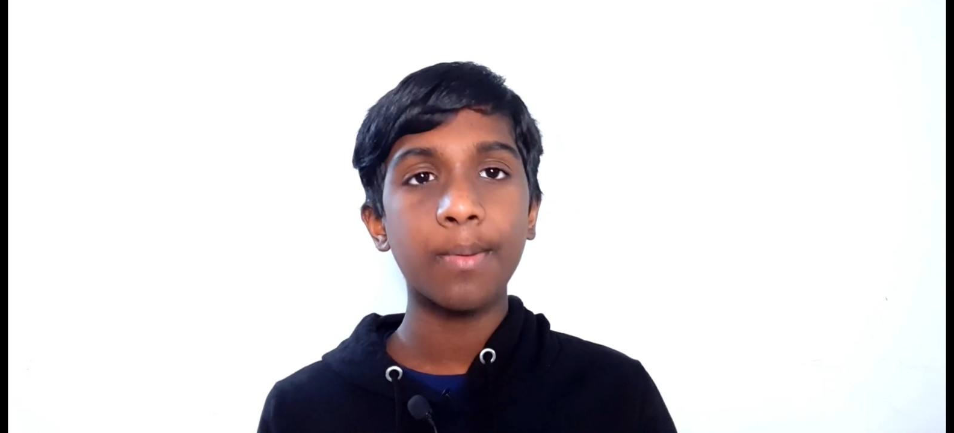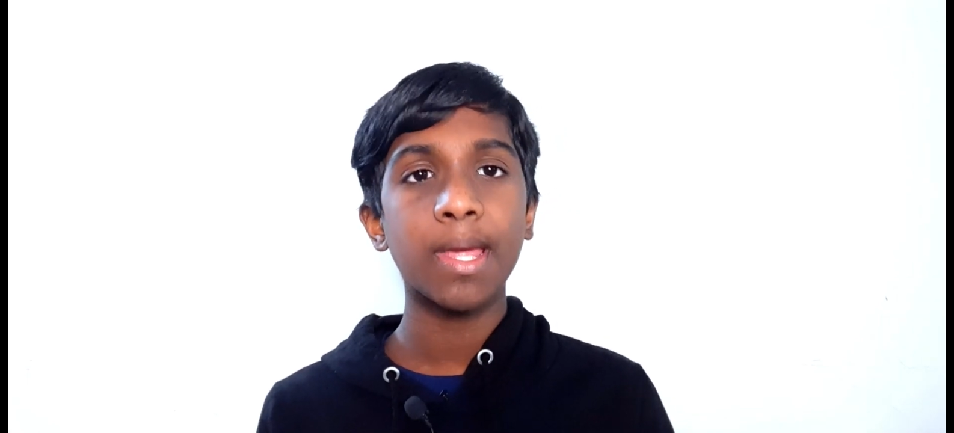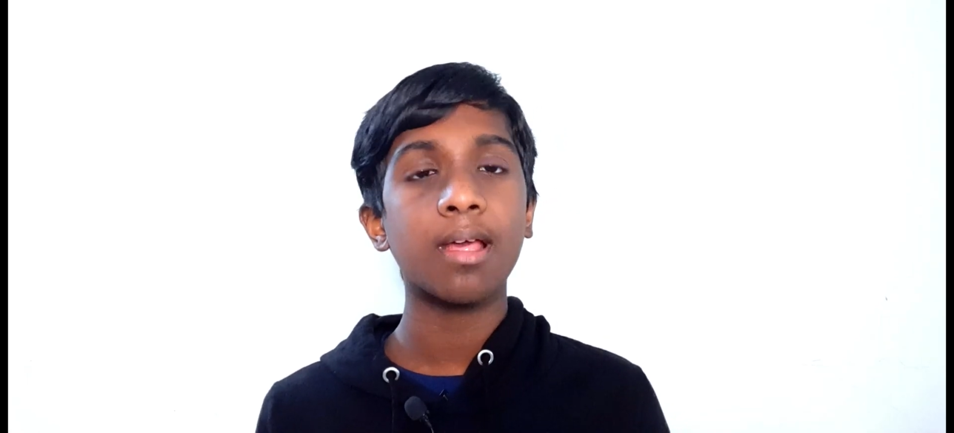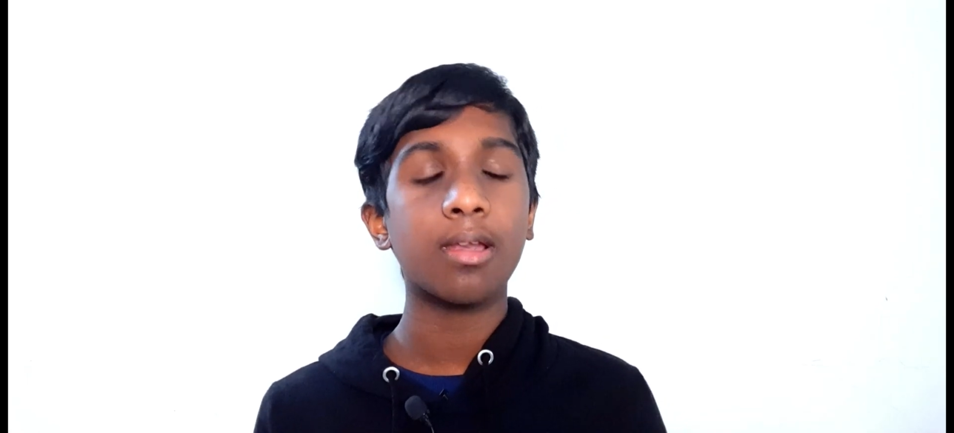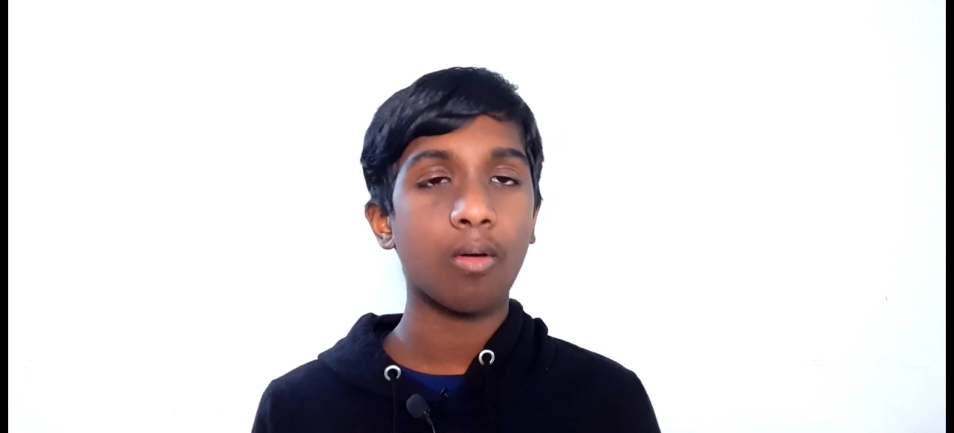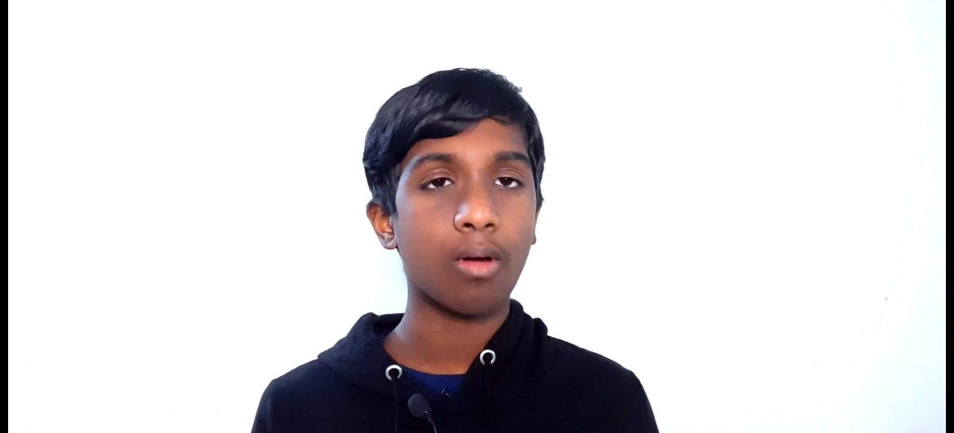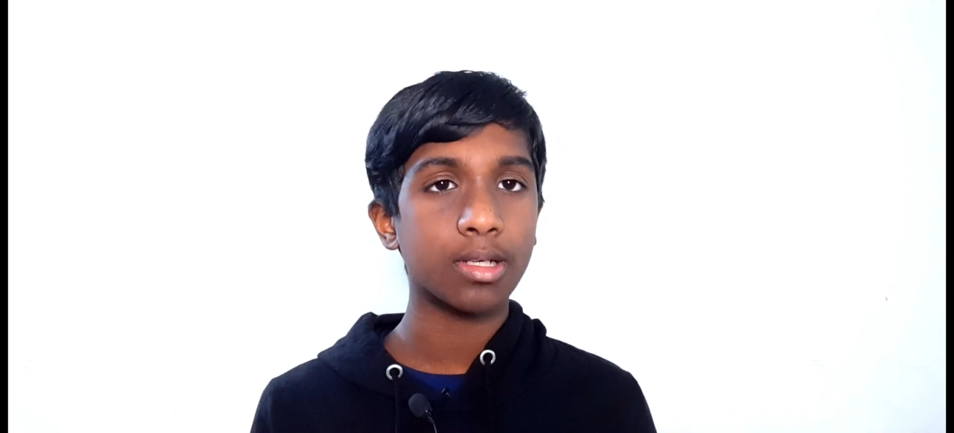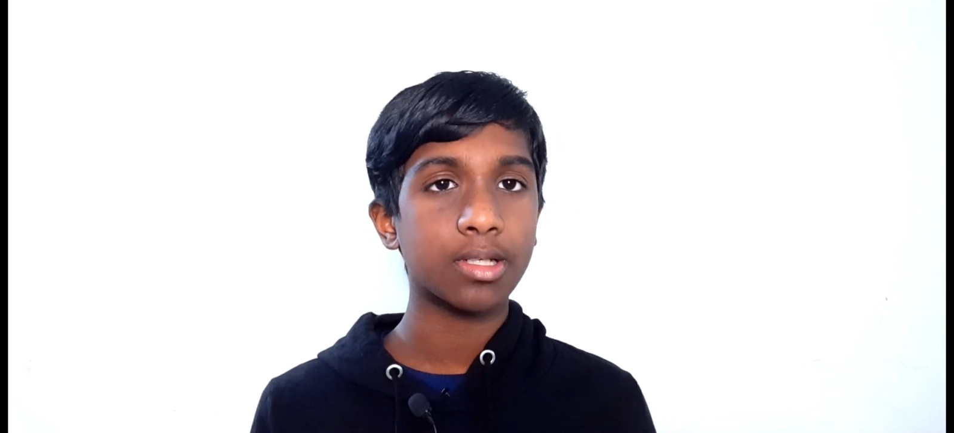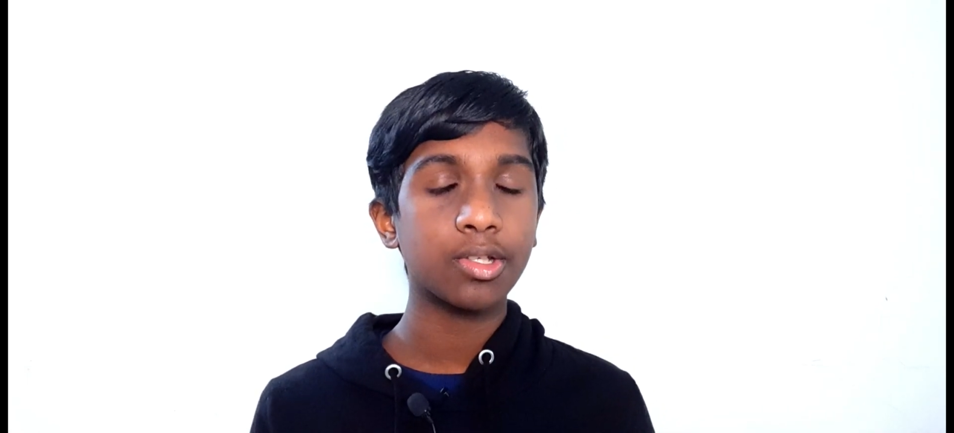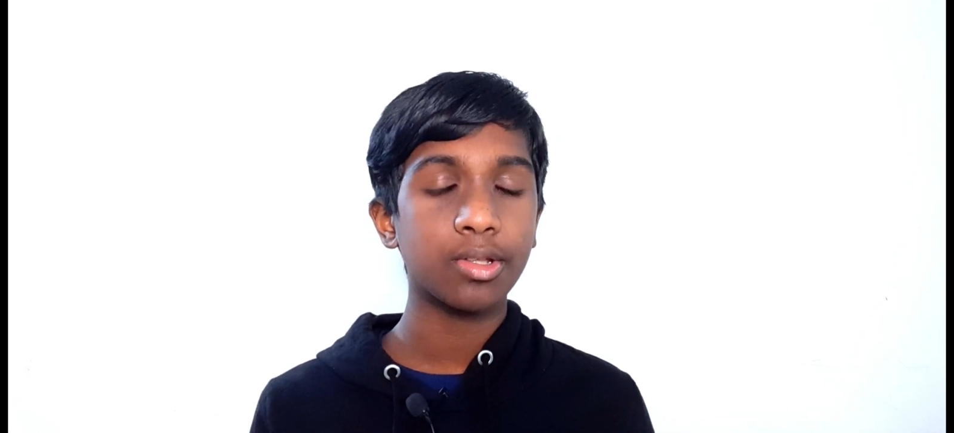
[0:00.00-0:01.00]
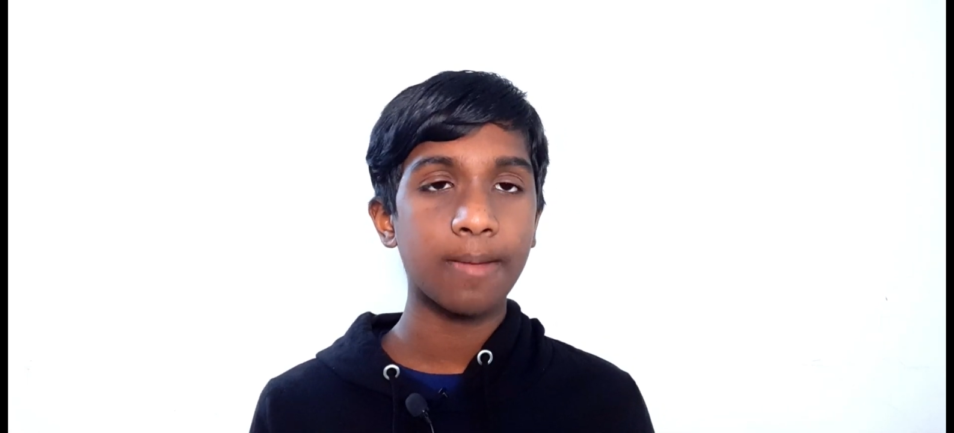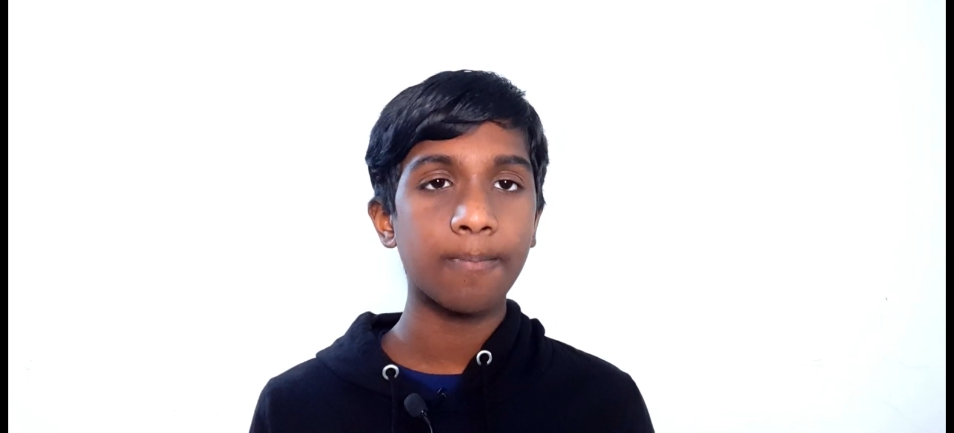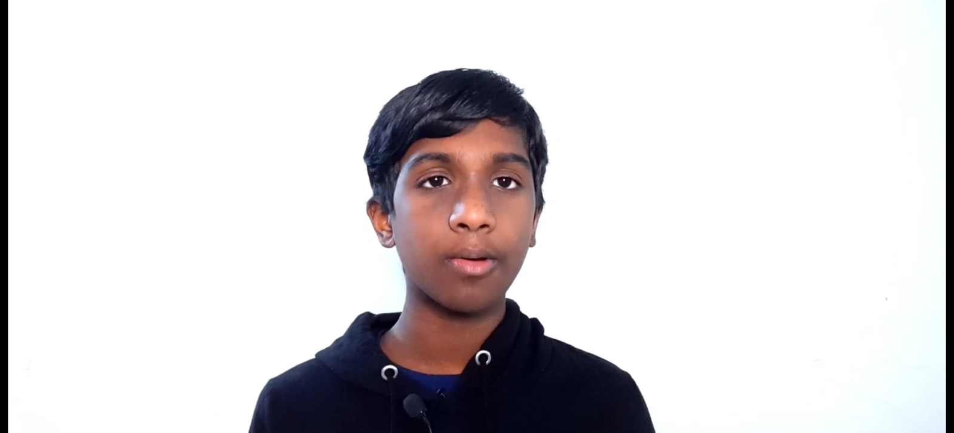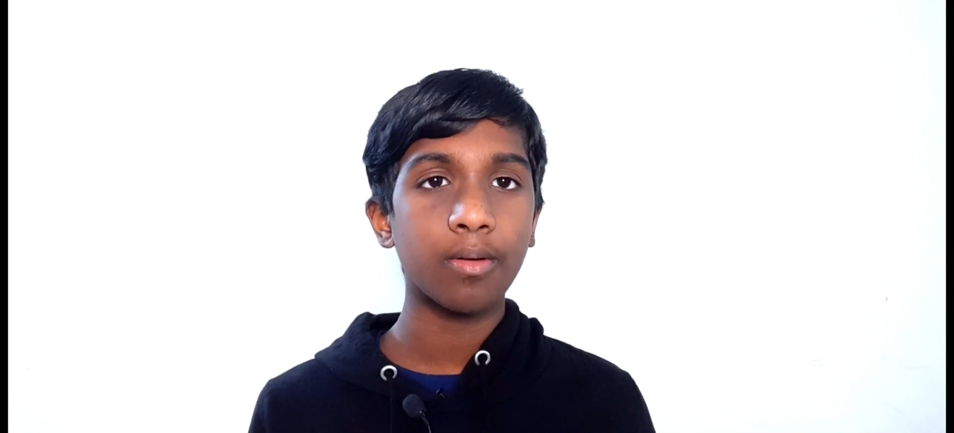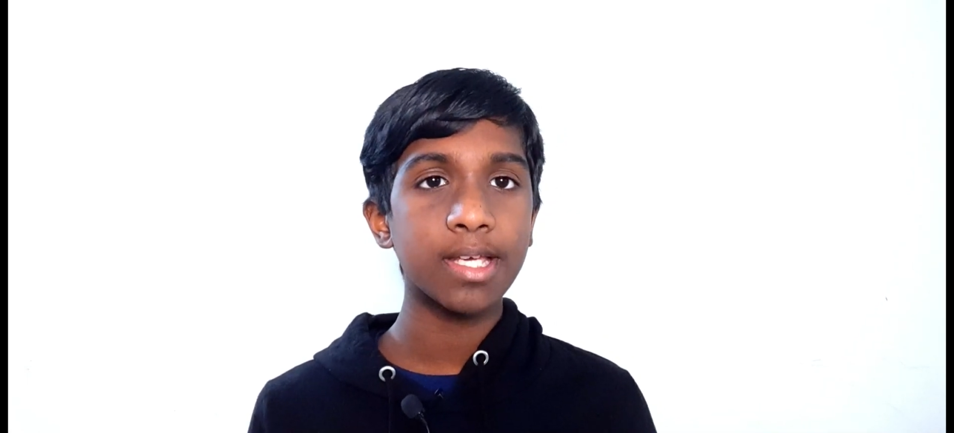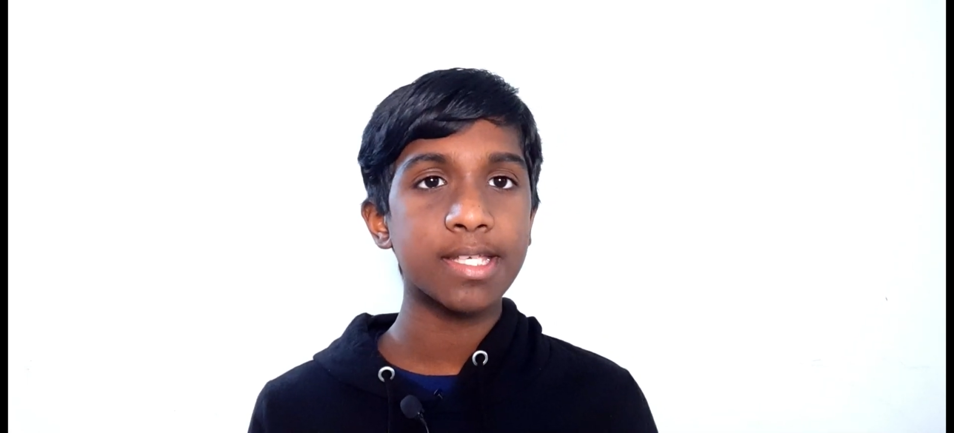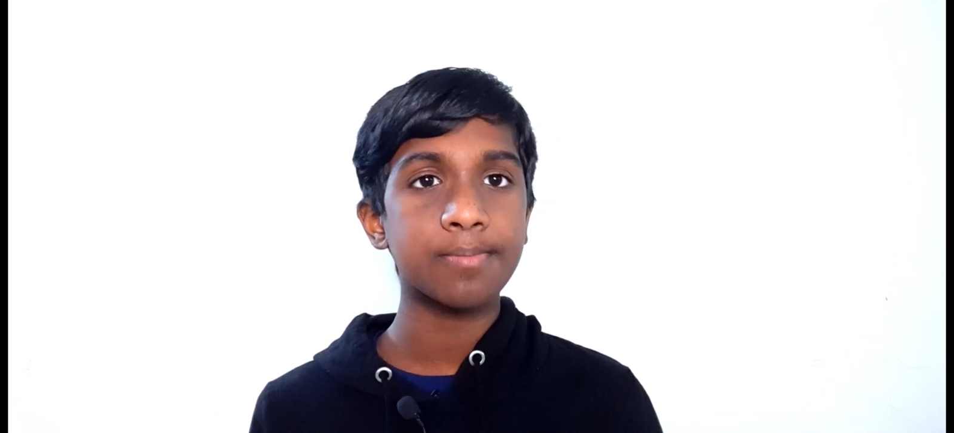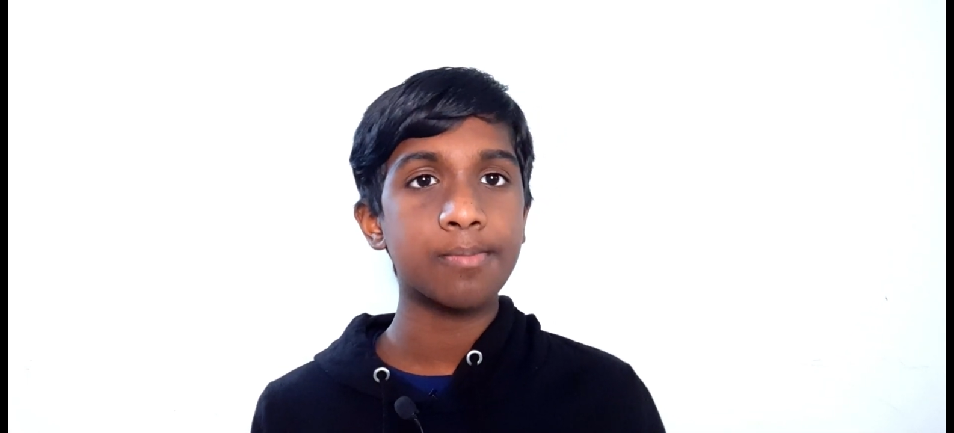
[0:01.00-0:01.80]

pay a lot to the employees,